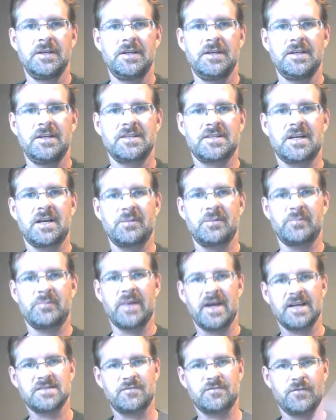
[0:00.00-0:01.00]
It's got a
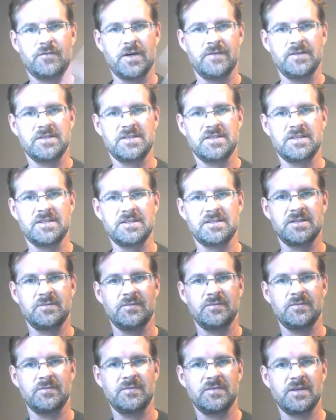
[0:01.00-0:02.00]
Bach-Friedman
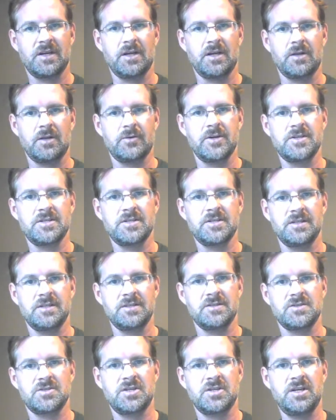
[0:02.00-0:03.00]
system. The coloration
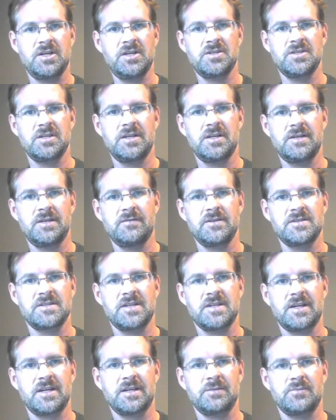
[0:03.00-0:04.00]
is changing every
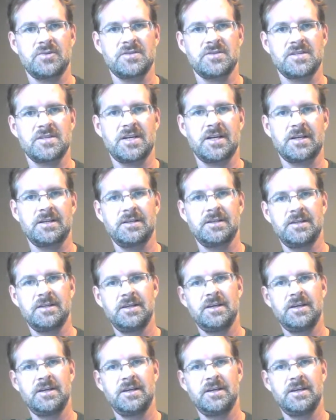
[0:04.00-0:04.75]
second per second.